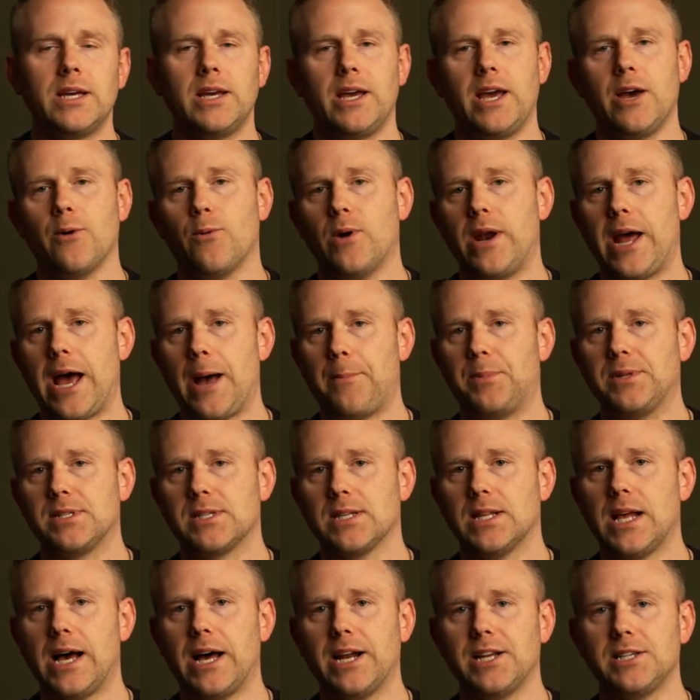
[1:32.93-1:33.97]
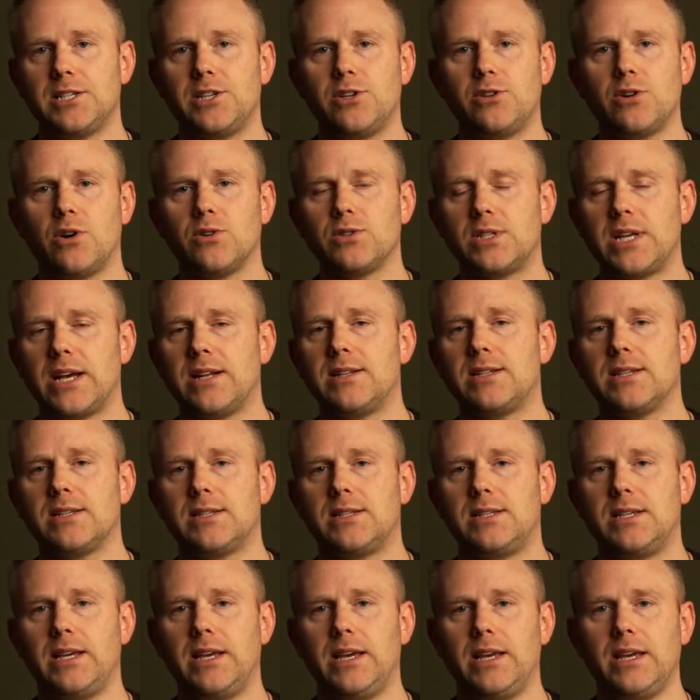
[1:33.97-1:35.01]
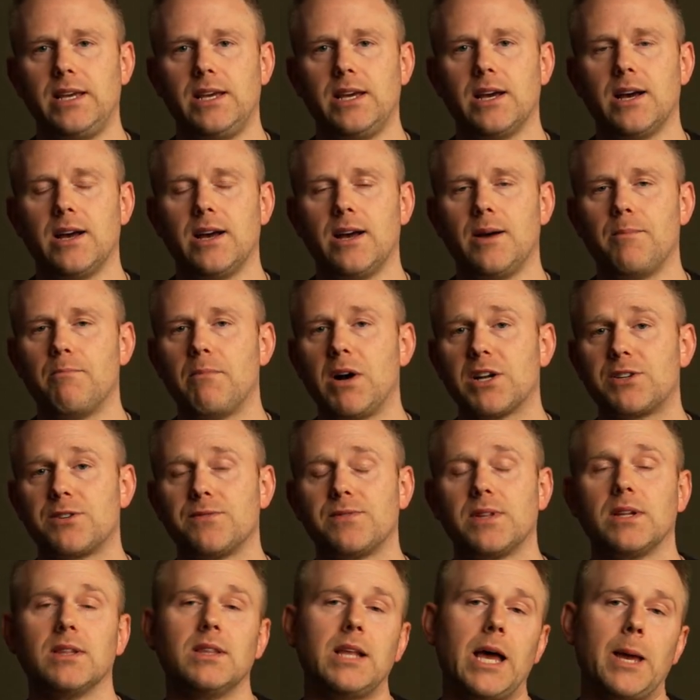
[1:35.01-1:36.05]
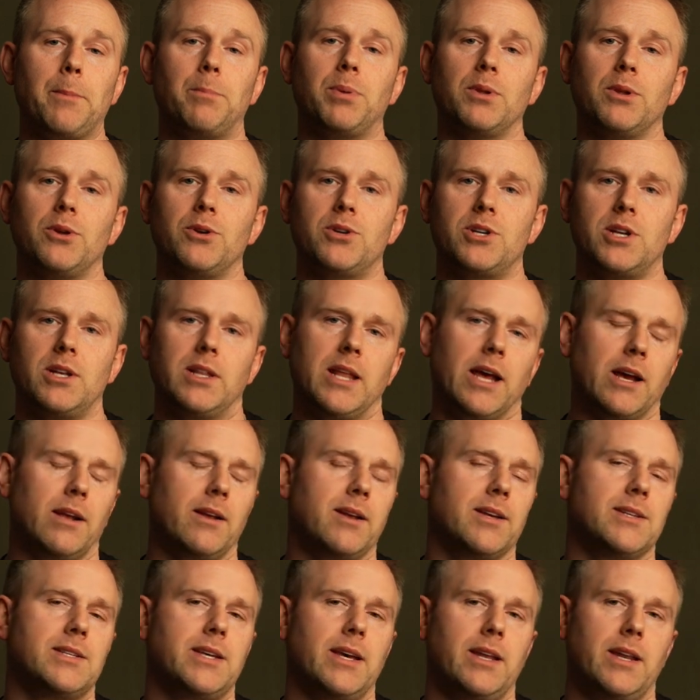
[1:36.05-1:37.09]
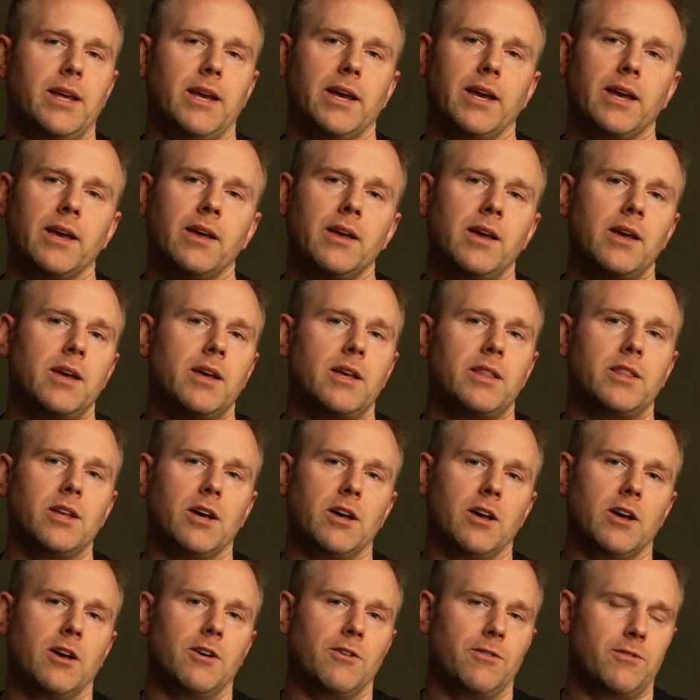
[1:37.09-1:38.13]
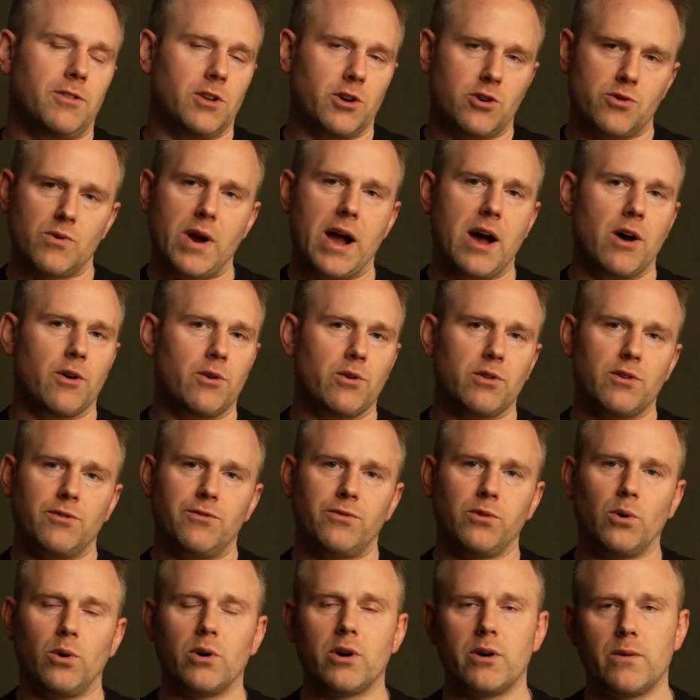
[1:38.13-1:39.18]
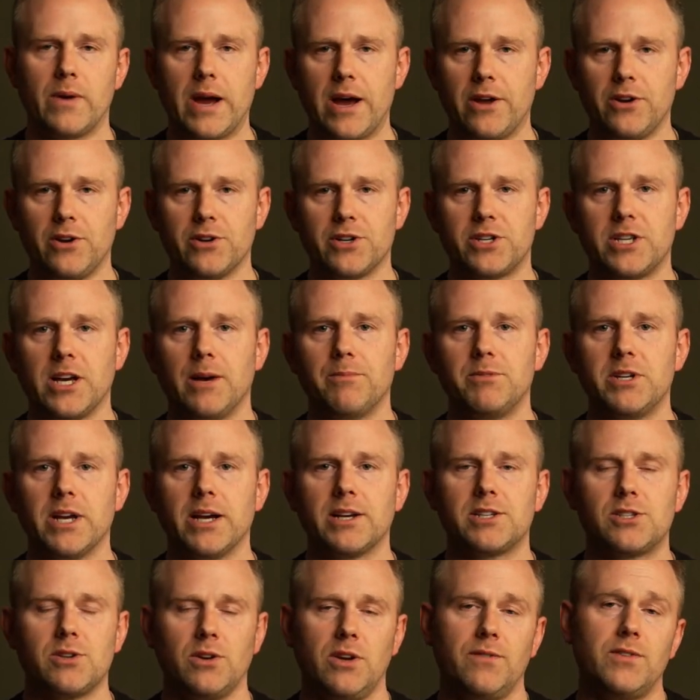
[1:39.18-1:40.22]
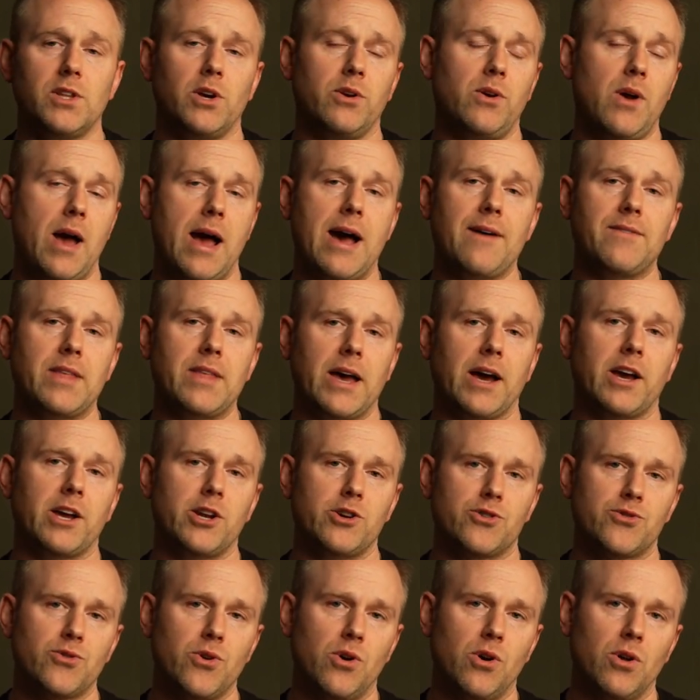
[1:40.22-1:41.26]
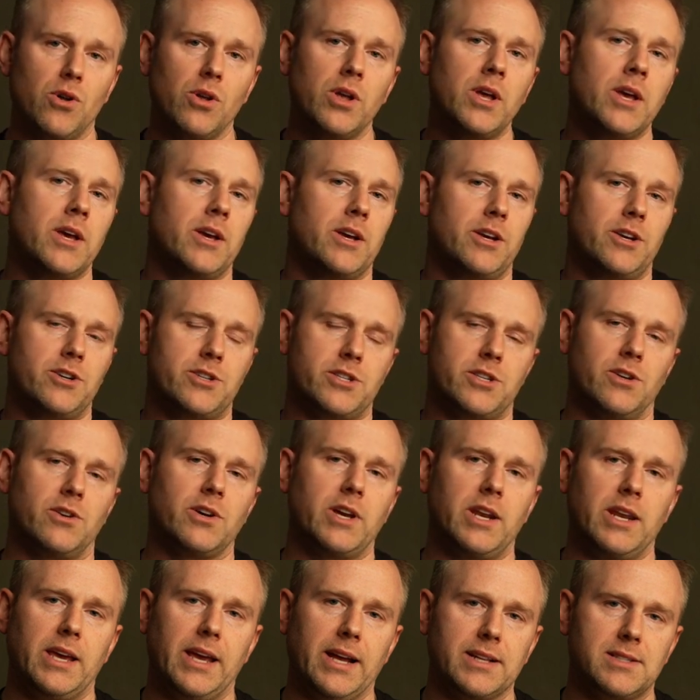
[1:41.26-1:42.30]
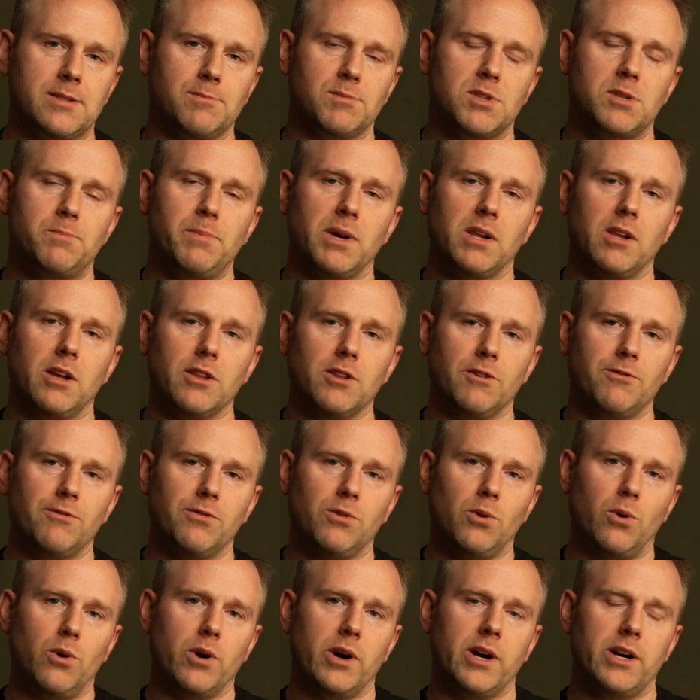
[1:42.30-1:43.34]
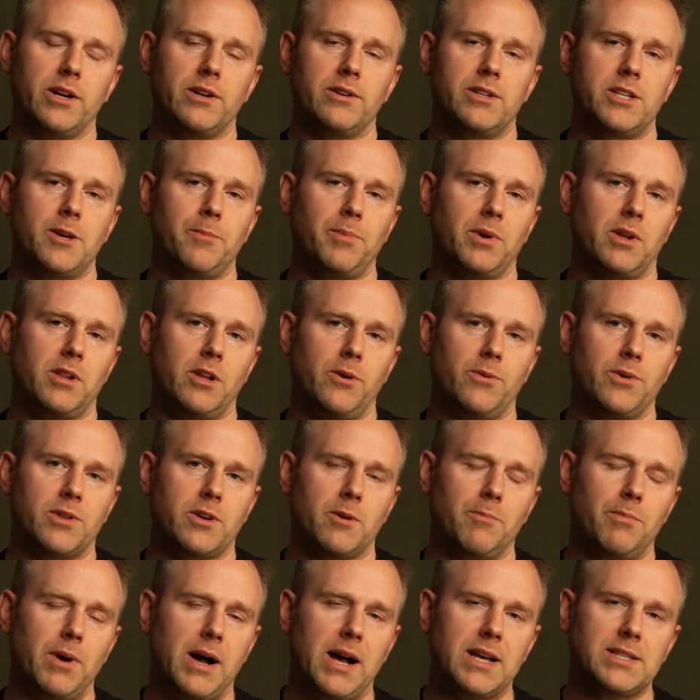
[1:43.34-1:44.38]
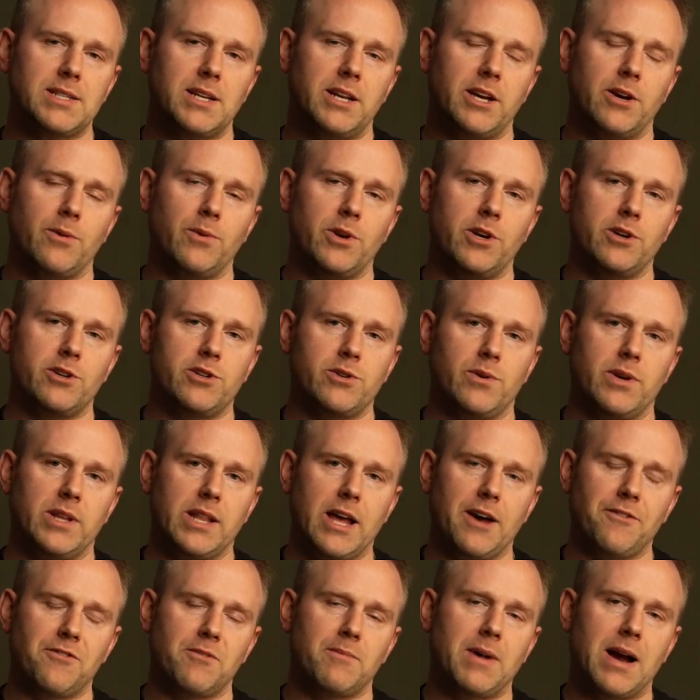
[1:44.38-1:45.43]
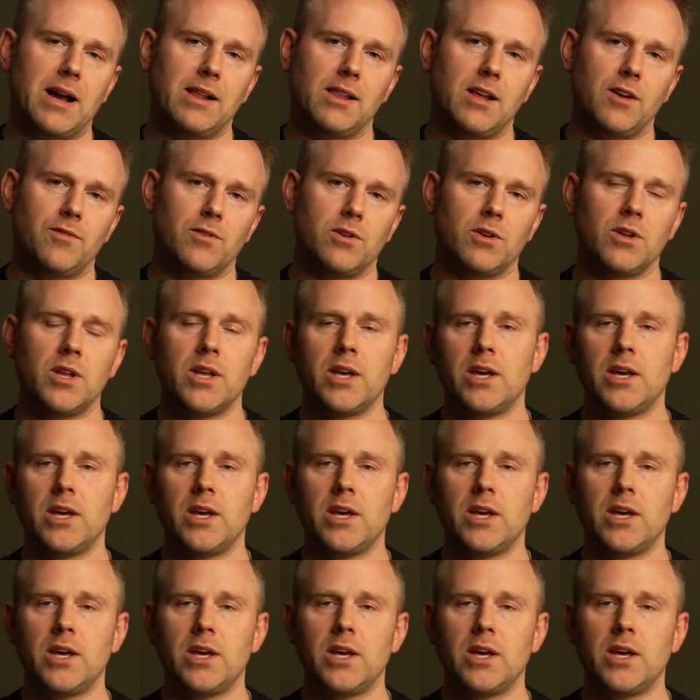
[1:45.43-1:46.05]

And what happens a lot is you don't tend to see much of the light pollution that is hitting the ground or the floor around your subject. So even though you have that control, you're still going to get some spill on the floor. And typically with compositing, when you're doing that from eye level,